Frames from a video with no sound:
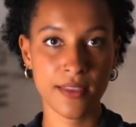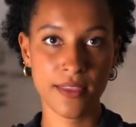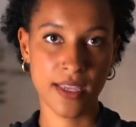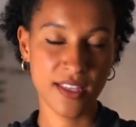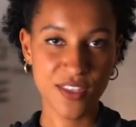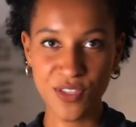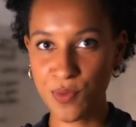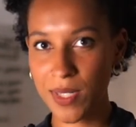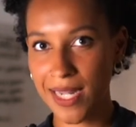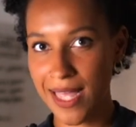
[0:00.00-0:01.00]
Then you
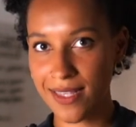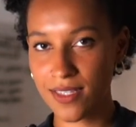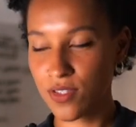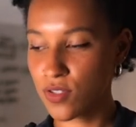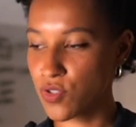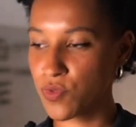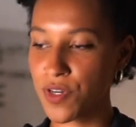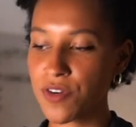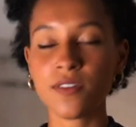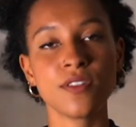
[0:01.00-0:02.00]
will add the sugar.